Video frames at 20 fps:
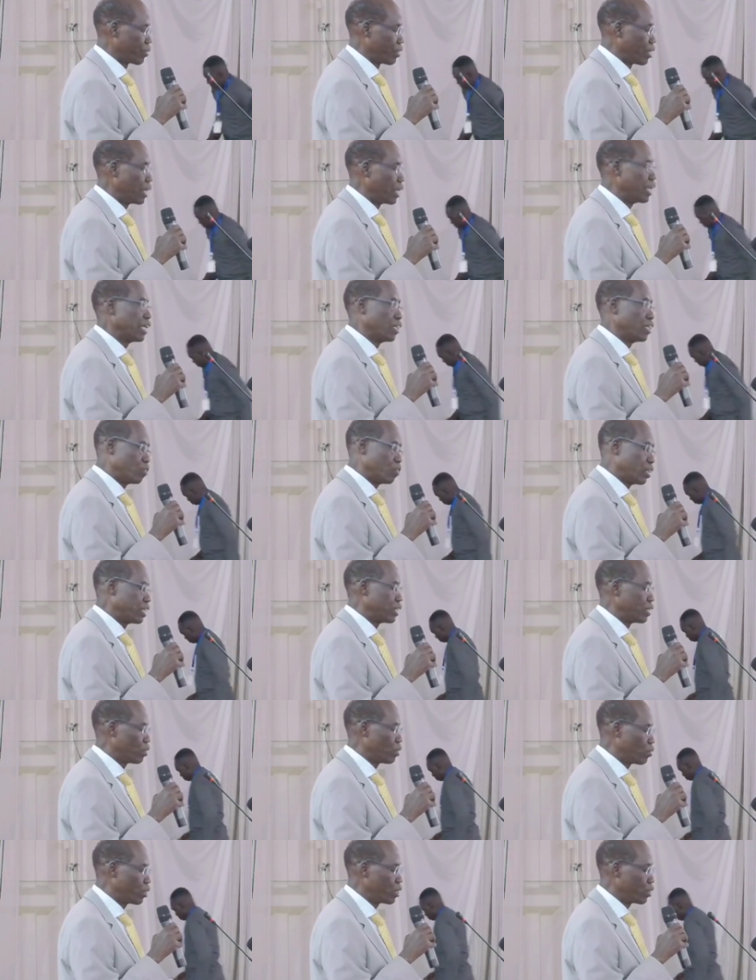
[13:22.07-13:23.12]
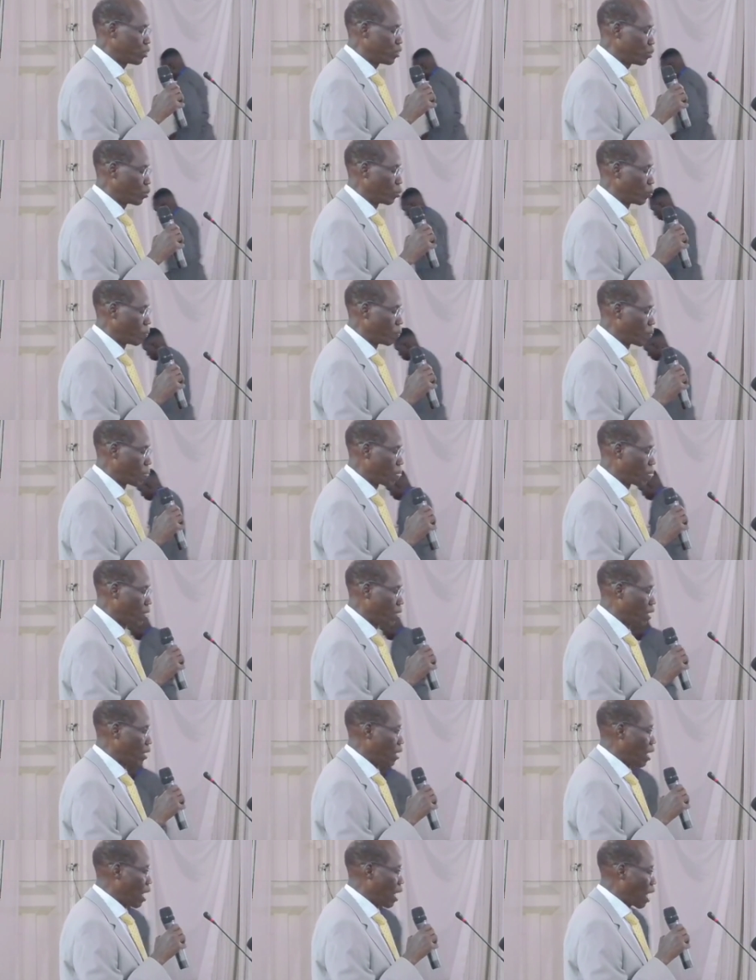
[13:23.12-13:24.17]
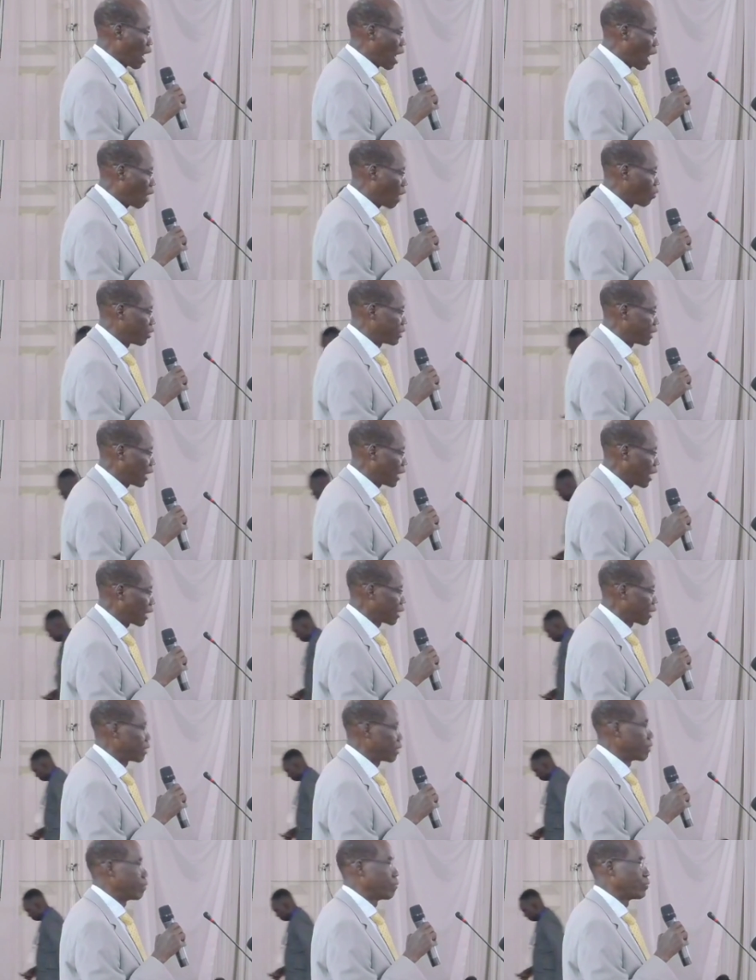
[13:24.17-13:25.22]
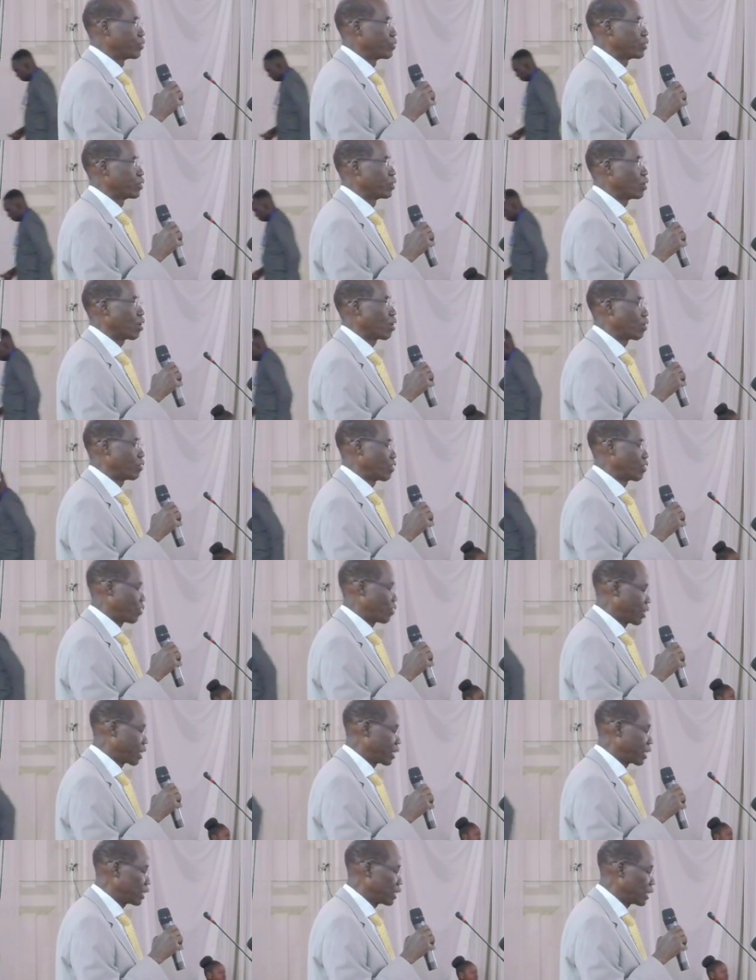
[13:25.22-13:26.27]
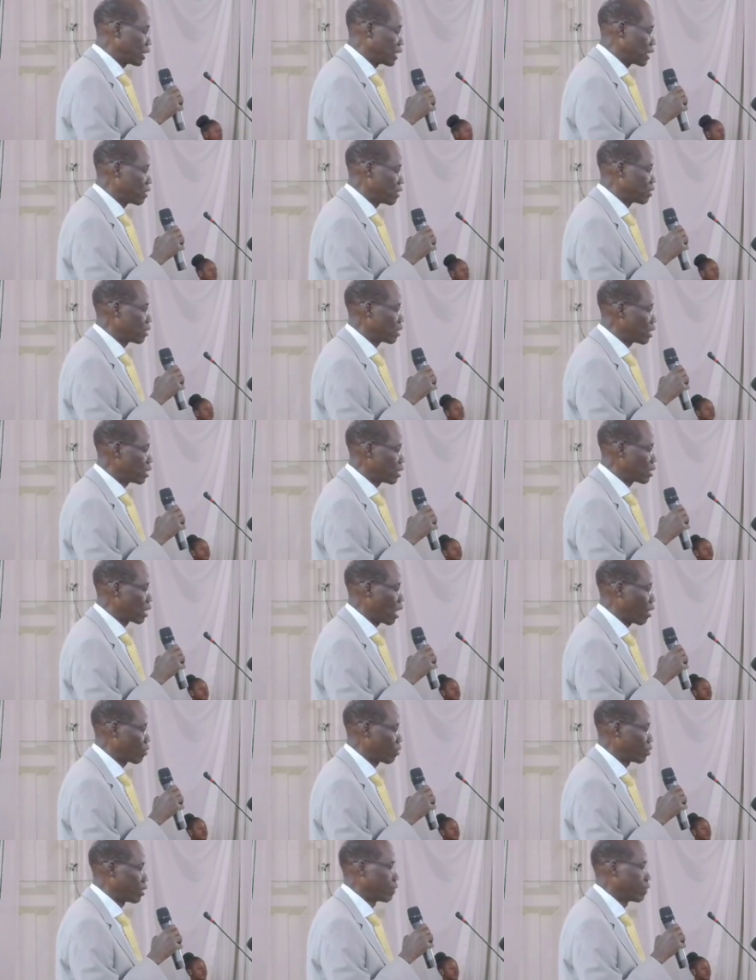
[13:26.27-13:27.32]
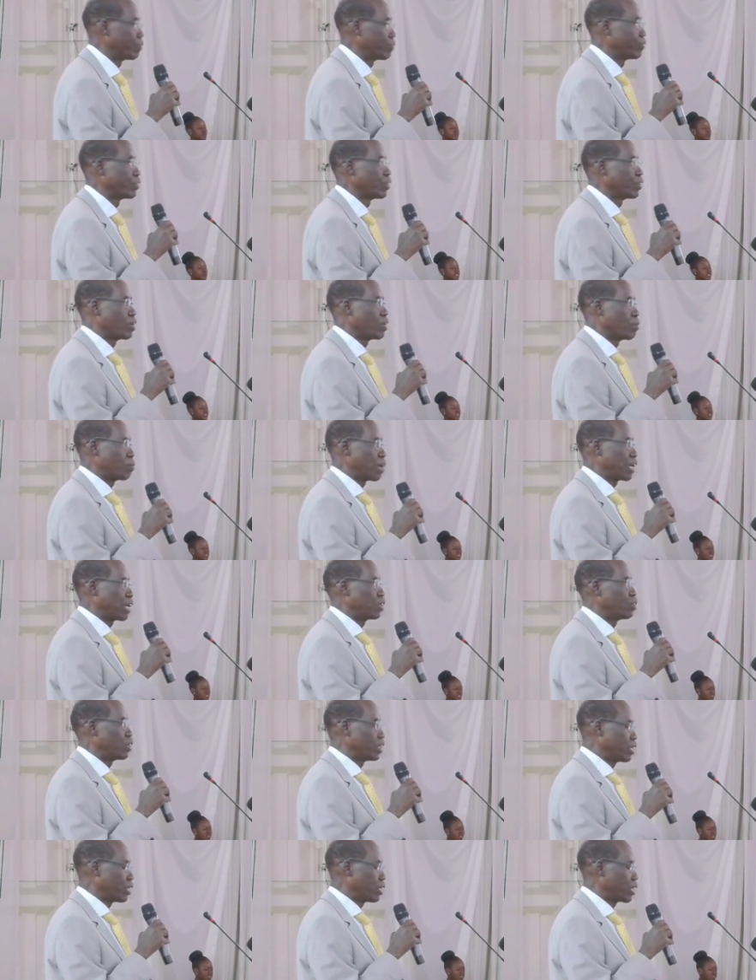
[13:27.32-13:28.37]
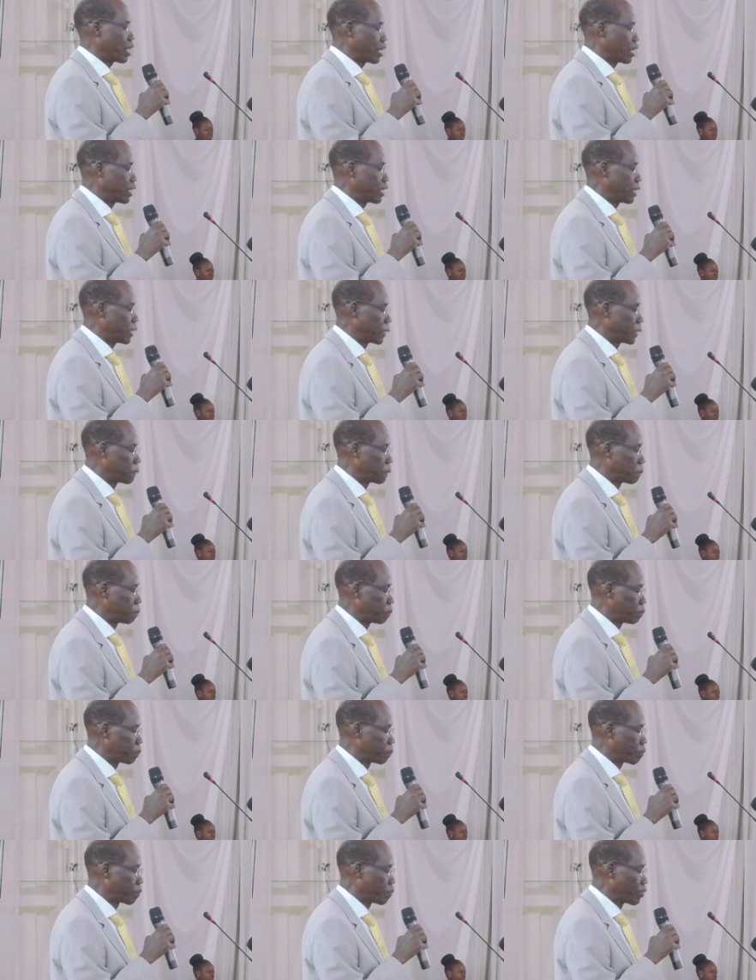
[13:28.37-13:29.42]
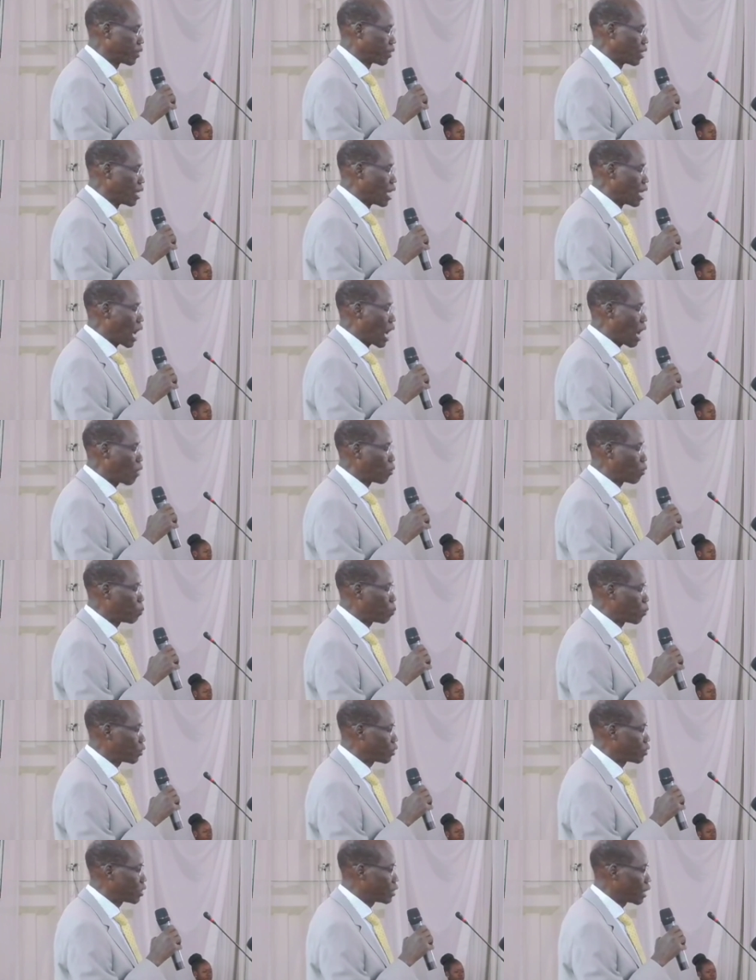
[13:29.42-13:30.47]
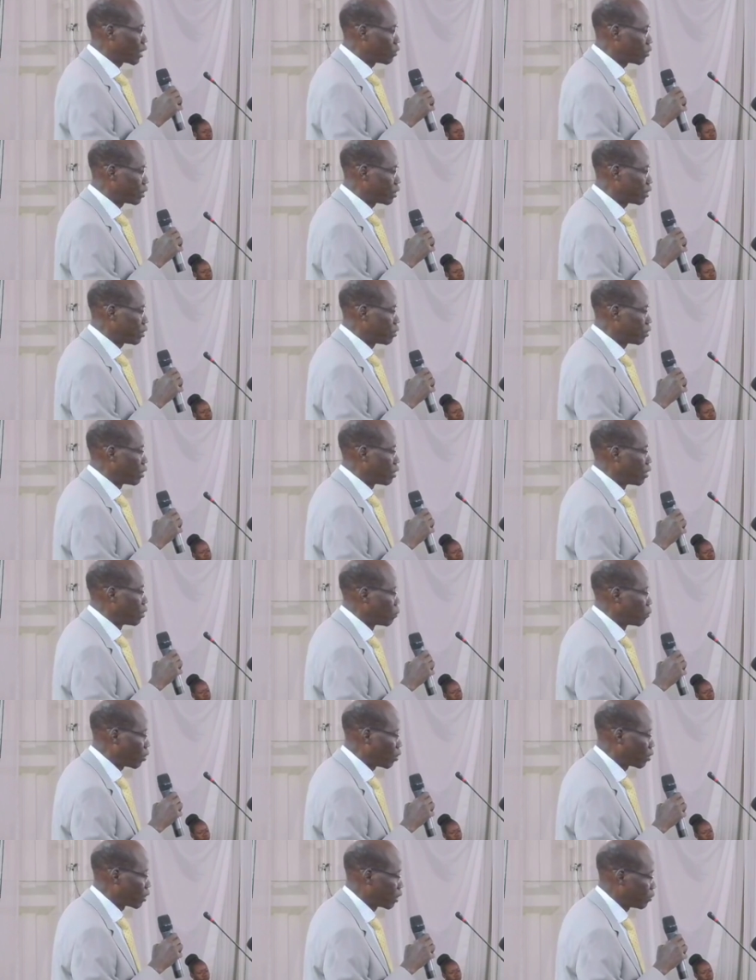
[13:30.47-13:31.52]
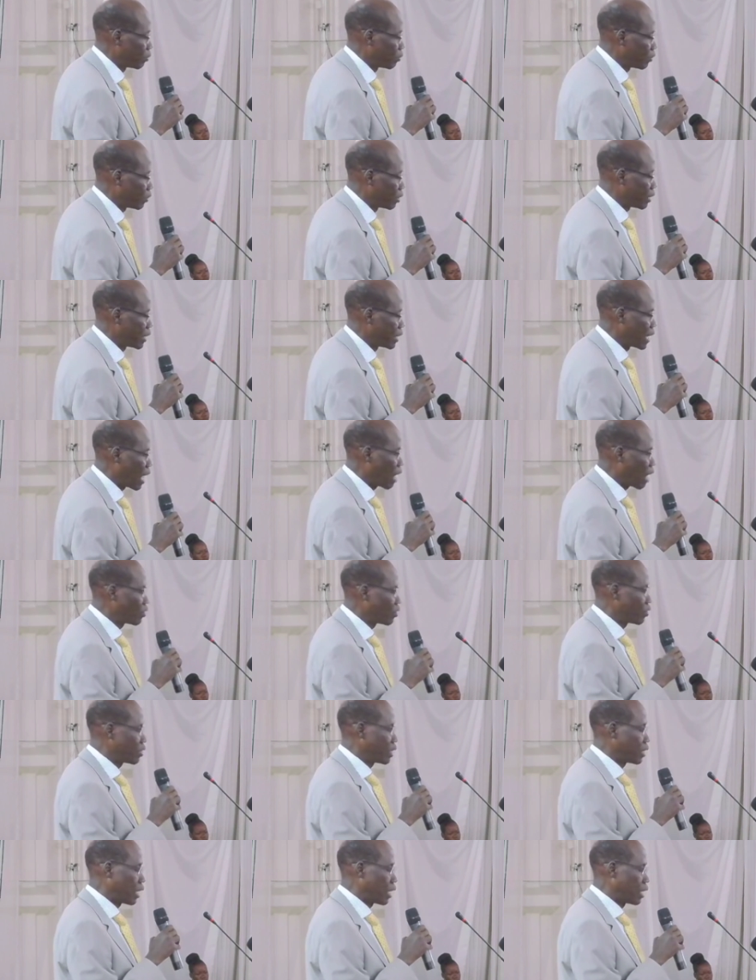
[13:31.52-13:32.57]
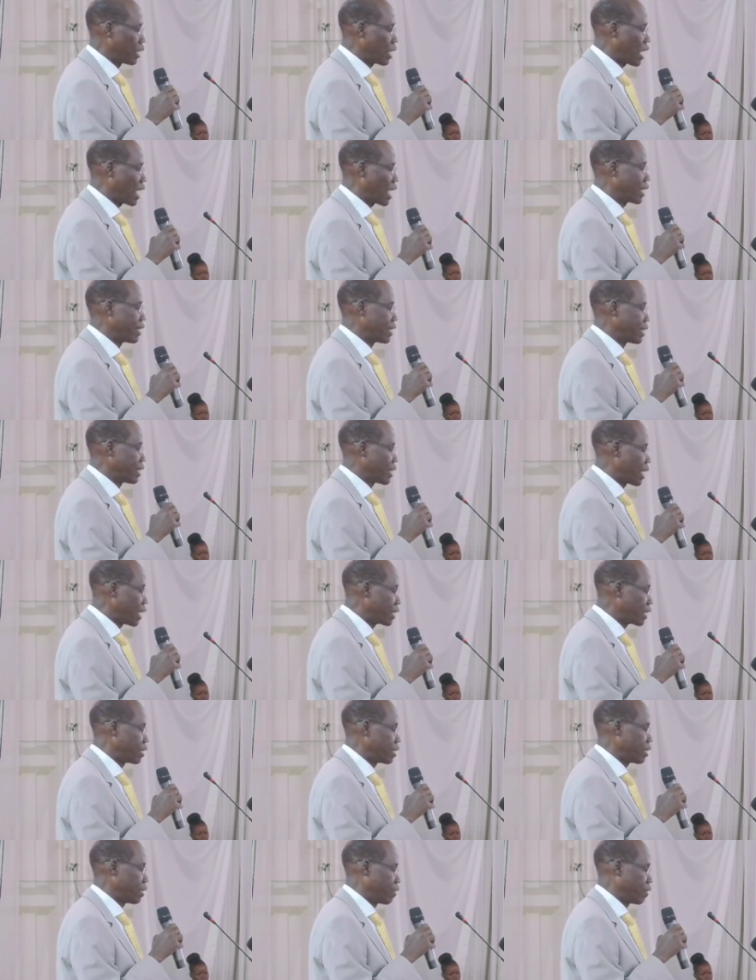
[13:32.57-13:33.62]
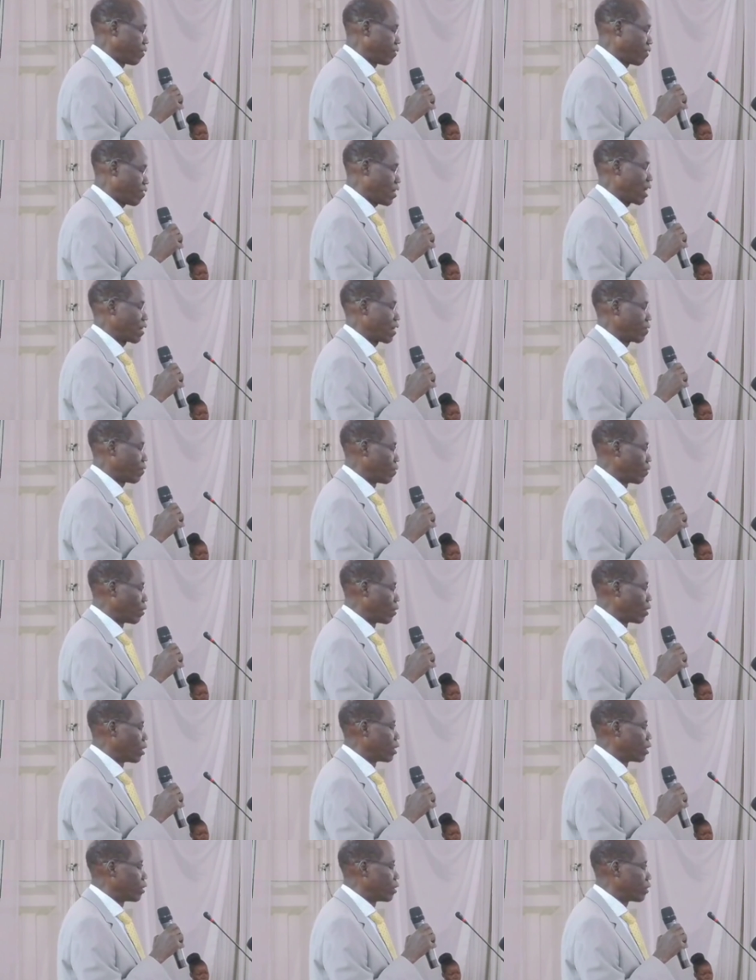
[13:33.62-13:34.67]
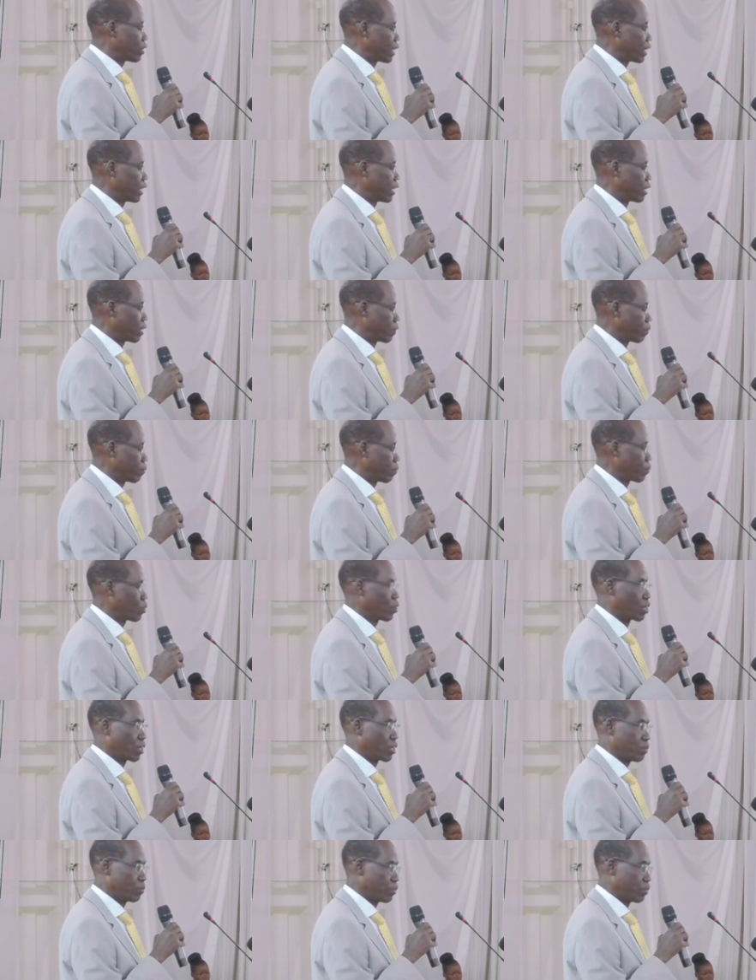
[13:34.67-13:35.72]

in 2022. Our target of the faculty is 3,000 by 2030. Our postgraduate programs now stand at 95 training programs,